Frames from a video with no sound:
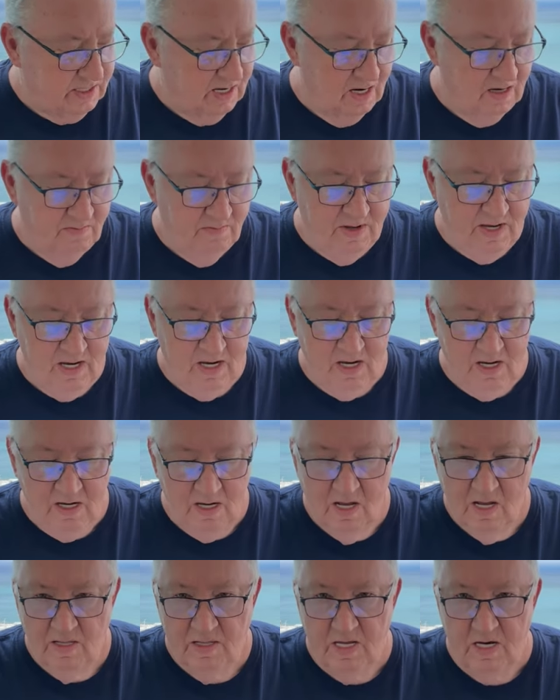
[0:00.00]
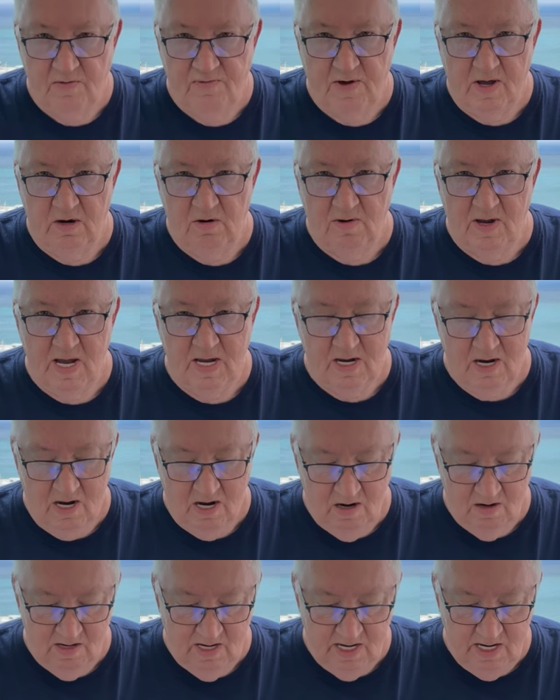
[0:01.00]
telling me that if I don't like it
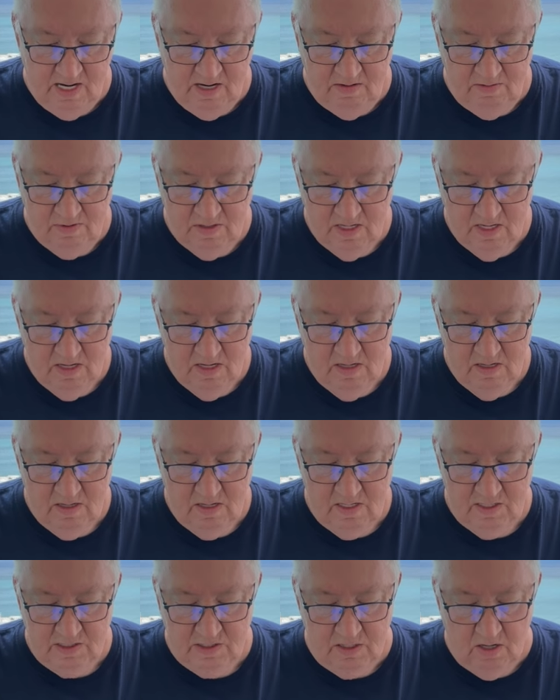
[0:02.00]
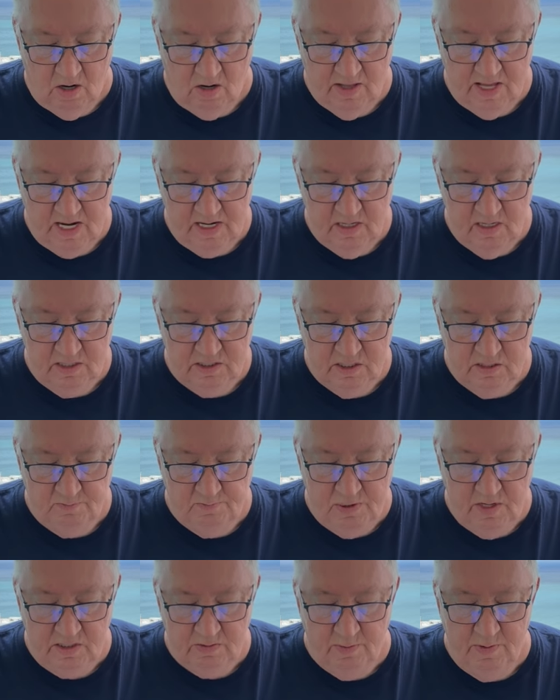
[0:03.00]
here, leave, is all that does is
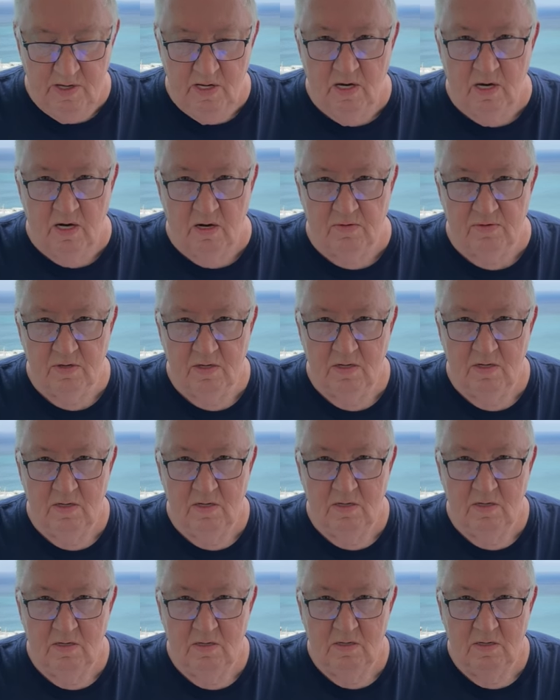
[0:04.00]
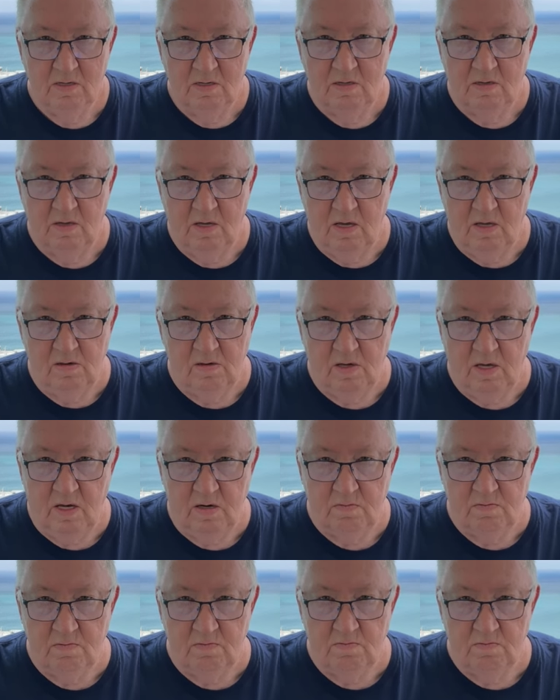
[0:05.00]
piss me off.
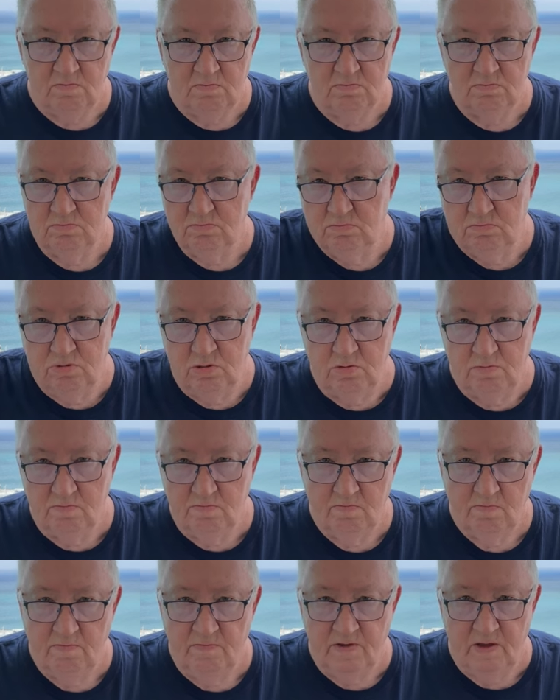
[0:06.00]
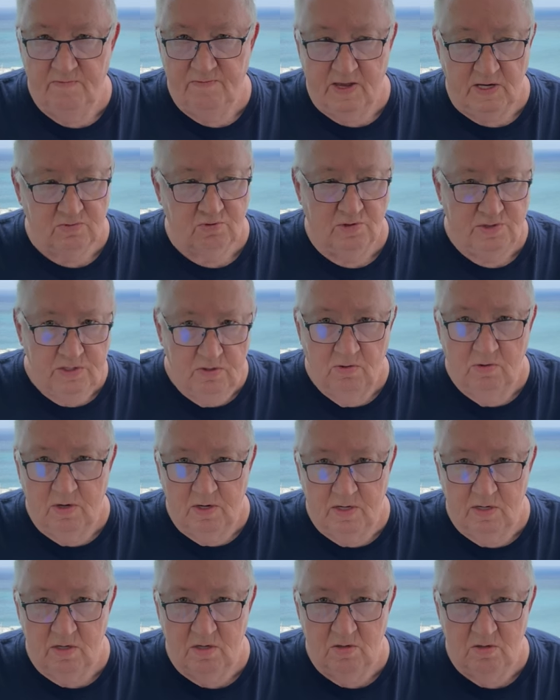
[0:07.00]
And if that's what you
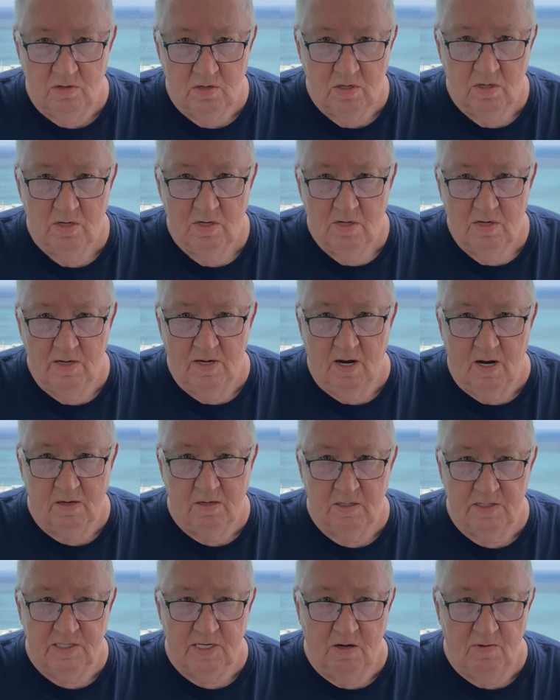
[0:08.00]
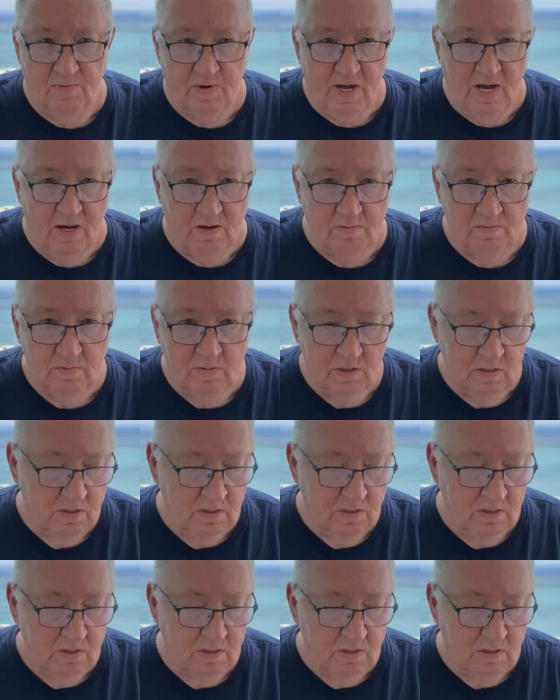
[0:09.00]
want to do, knock yourself out.